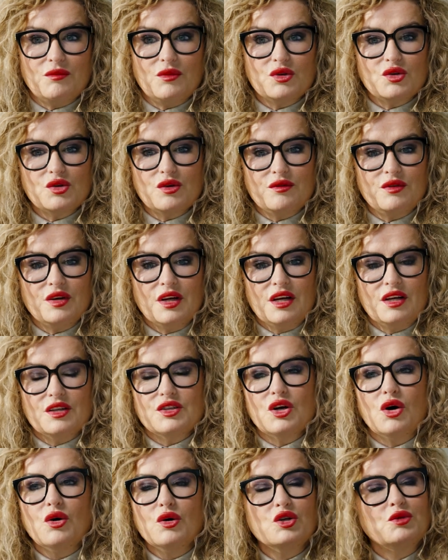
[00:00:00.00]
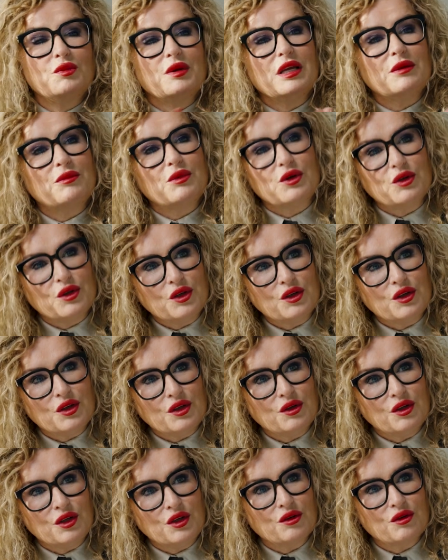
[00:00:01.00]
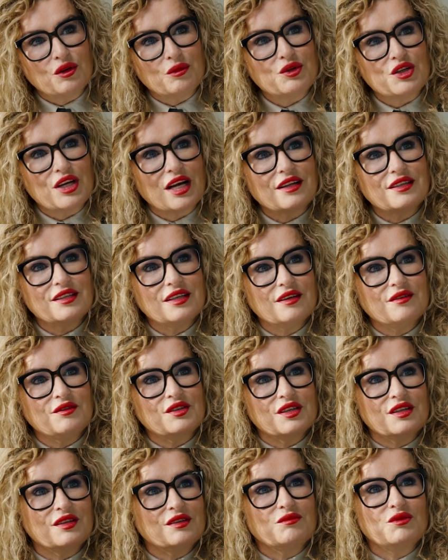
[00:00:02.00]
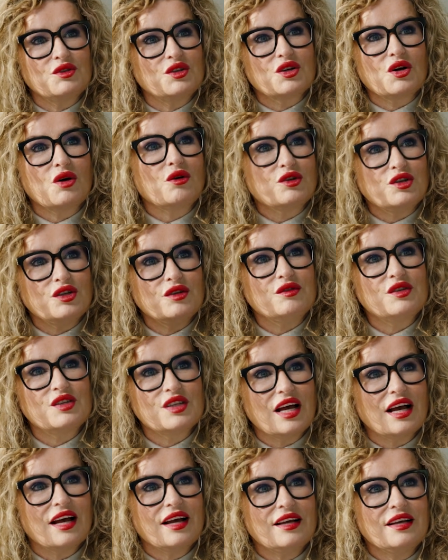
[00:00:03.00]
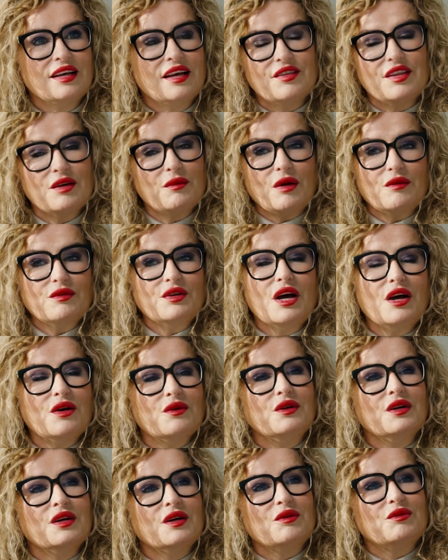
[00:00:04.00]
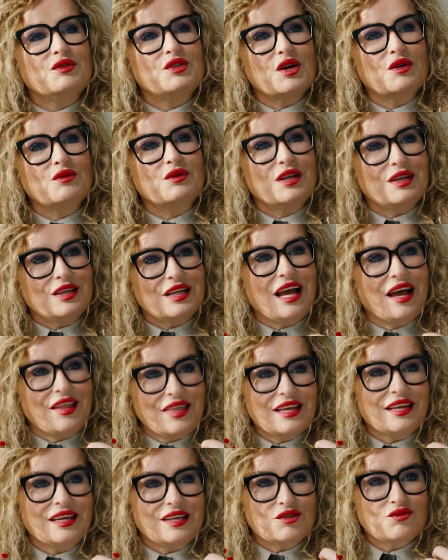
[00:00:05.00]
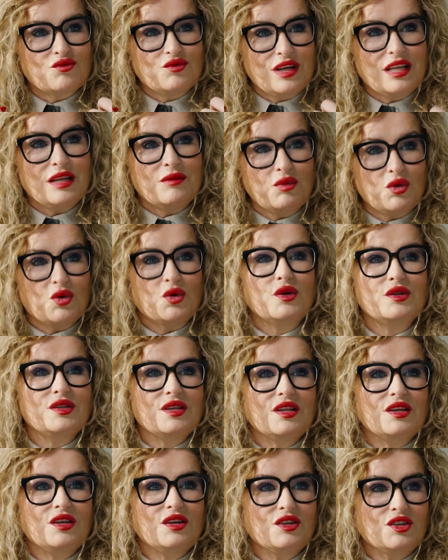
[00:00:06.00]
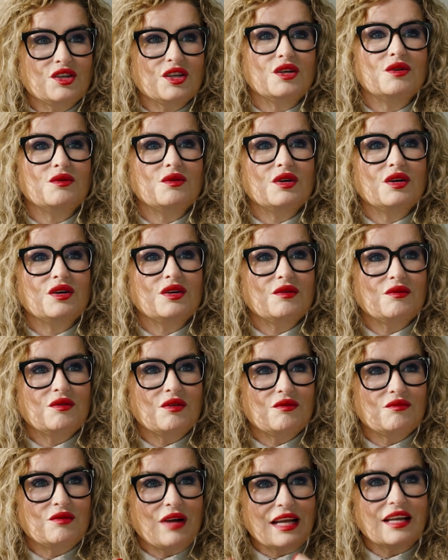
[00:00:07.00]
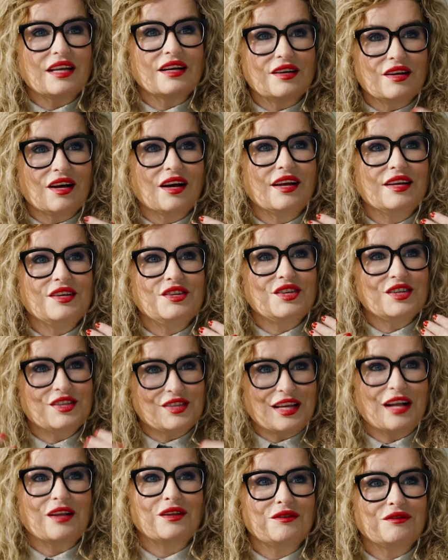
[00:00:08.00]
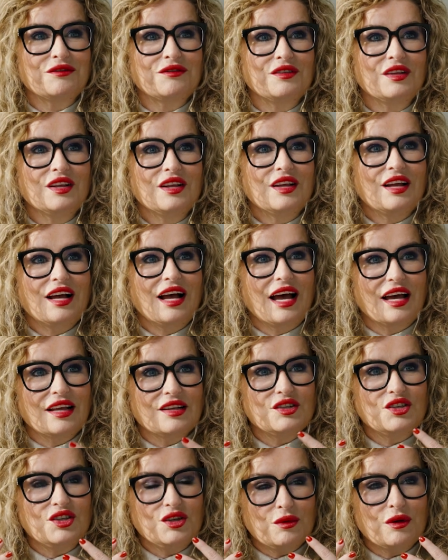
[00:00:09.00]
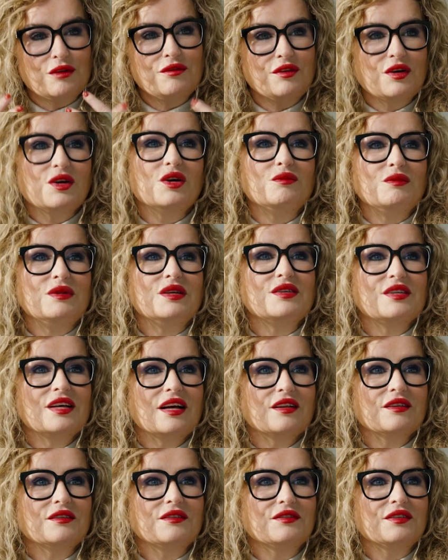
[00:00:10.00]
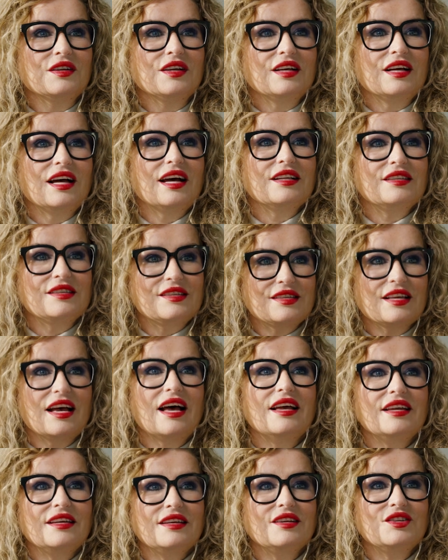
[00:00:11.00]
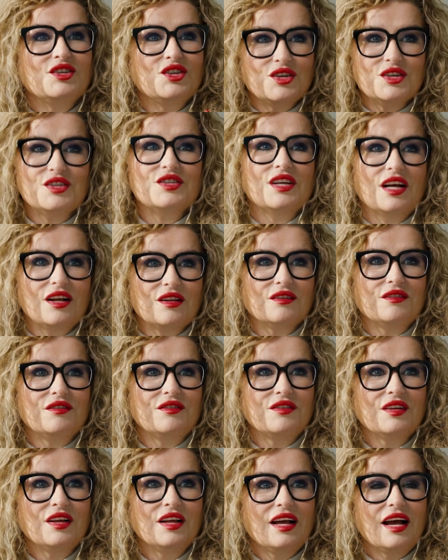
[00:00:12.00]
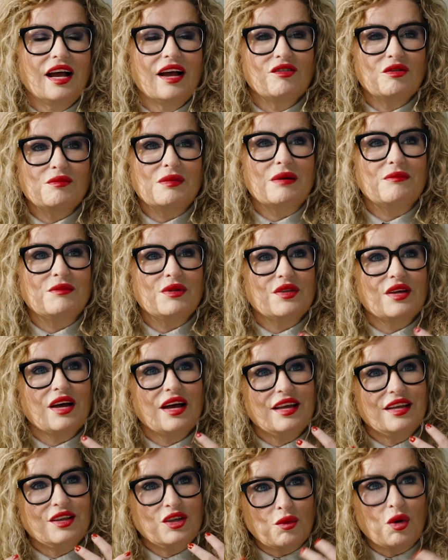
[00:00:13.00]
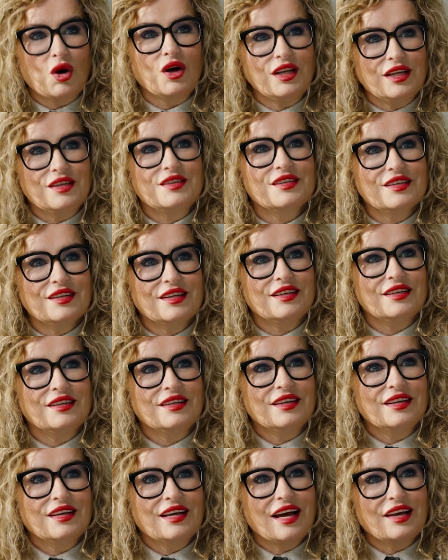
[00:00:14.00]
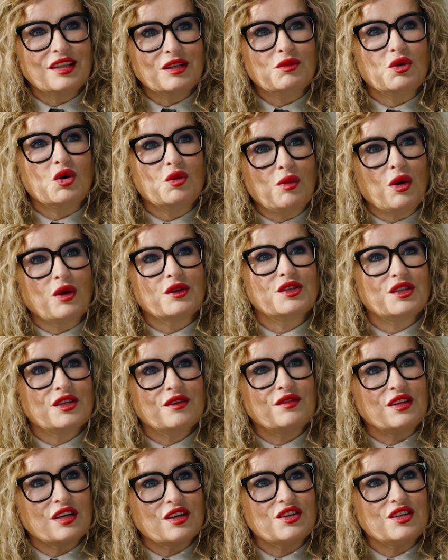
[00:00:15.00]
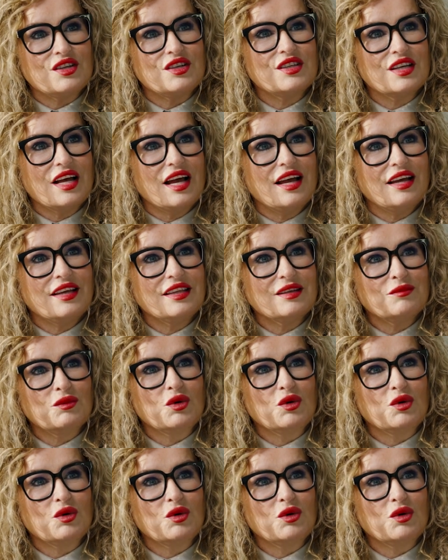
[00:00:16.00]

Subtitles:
sort of told people your objectives and the goals you've set, they won't know. So I think it's really important that you do recognize yourself and you affirm yourself, and say to yourself, and remember that you are listening, and the more positive things you say, the